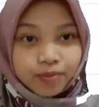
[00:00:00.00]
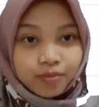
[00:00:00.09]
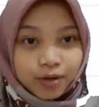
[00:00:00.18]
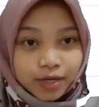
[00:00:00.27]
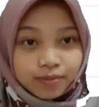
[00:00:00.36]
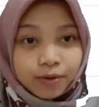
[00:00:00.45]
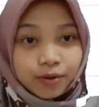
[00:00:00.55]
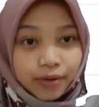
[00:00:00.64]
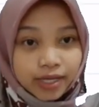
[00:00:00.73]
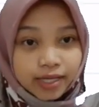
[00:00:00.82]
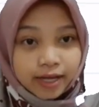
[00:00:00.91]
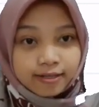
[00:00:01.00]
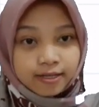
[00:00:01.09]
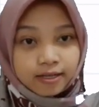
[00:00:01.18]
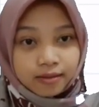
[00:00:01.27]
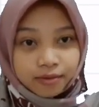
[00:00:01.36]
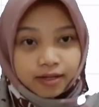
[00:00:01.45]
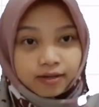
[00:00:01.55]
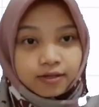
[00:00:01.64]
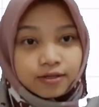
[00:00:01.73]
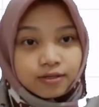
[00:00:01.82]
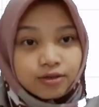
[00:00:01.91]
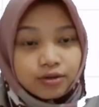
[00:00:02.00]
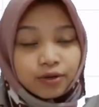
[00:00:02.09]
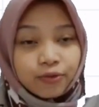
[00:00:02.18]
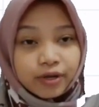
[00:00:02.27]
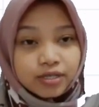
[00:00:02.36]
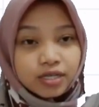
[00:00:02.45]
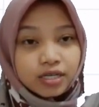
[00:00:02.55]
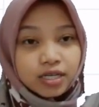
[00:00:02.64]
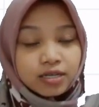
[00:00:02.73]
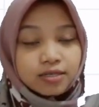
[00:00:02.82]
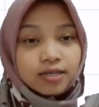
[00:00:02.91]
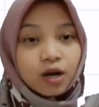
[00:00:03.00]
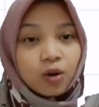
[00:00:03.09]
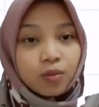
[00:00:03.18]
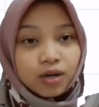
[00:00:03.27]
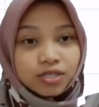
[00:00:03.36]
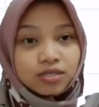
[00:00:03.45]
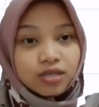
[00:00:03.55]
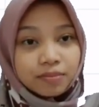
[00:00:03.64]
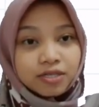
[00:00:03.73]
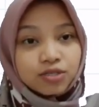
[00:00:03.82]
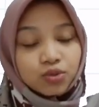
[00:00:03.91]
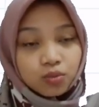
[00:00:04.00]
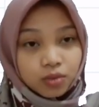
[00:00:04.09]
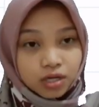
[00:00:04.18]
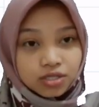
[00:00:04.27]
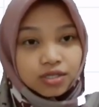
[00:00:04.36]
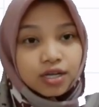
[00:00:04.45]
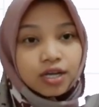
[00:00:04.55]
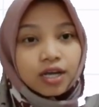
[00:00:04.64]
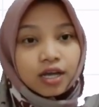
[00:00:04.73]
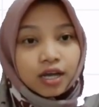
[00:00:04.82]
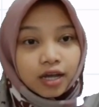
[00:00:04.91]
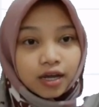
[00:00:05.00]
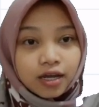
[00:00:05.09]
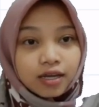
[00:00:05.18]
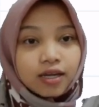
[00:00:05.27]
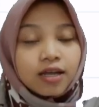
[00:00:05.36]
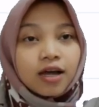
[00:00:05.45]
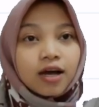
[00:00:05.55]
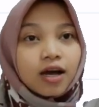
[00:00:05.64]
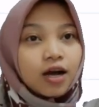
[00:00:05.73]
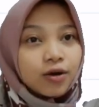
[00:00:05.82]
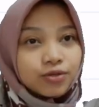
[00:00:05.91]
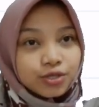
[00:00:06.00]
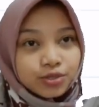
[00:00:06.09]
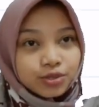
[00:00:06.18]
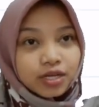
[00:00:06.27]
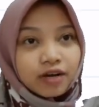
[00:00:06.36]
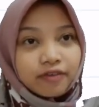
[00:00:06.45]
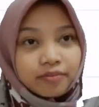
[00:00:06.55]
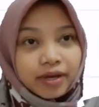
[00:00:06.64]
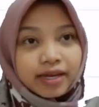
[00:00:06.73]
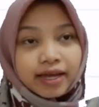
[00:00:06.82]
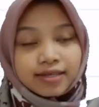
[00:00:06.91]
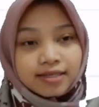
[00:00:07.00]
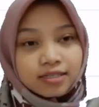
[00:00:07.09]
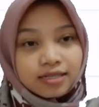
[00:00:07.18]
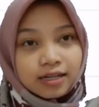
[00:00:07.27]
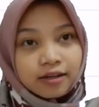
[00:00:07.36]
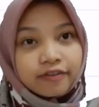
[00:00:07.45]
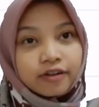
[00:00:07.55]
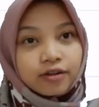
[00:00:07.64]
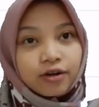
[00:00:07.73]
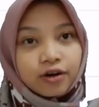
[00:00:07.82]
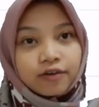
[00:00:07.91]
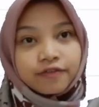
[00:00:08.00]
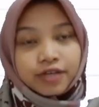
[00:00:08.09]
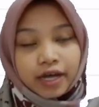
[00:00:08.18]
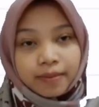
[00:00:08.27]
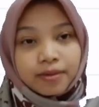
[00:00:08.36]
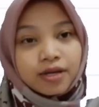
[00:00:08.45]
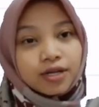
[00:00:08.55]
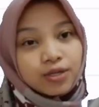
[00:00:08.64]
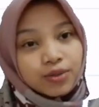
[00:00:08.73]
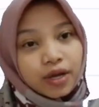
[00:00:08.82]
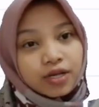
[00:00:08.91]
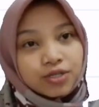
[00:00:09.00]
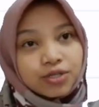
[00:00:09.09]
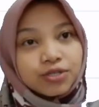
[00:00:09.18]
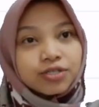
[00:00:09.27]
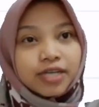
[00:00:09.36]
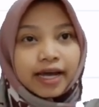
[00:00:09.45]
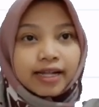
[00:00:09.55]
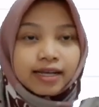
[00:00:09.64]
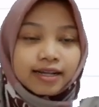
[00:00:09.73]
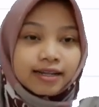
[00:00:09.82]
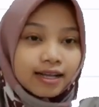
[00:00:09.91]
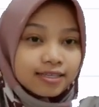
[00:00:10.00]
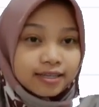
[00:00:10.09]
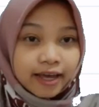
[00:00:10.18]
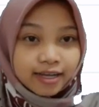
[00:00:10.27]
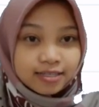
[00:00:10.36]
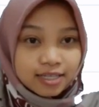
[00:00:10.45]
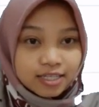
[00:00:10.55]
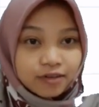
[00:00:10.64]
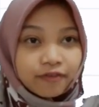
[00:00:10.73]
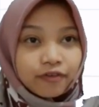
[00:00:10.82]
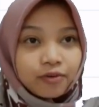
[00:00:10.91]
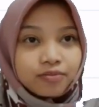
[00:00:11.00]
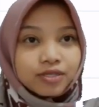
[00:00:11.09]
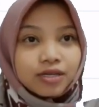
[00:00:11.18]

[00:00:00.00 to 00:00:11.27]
But borrowing has a limit. So the question is how much debt is too much, and how should government assess the level of debt to ensure that it doesn't exceed from